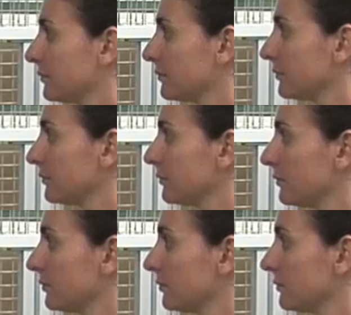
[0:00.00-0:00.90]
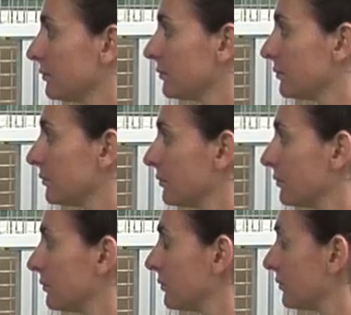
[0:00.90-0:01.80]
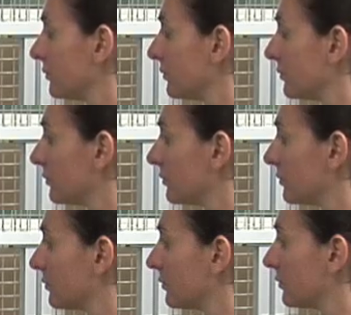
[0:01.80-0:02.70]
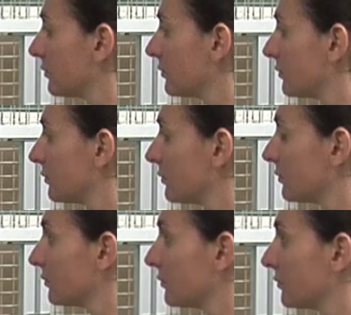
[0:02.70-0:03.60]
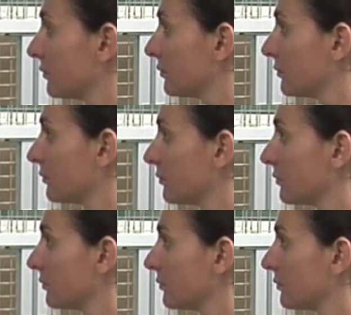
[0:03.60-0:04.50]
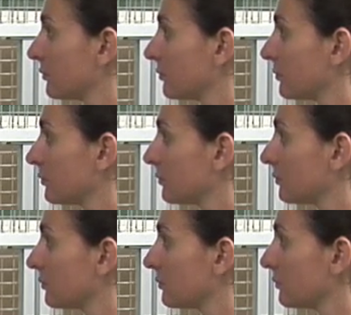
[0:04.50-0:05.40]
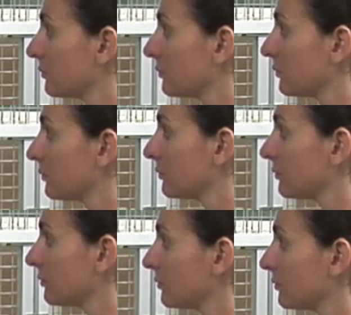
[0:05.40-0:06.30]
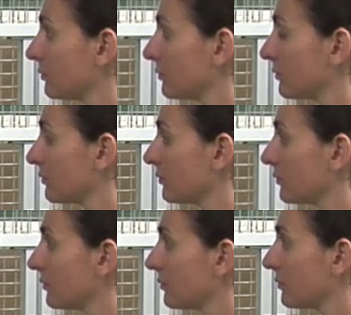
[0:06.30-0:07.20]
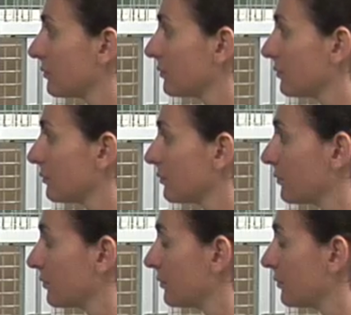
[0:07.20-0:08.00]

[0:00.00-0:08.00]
(not speaking)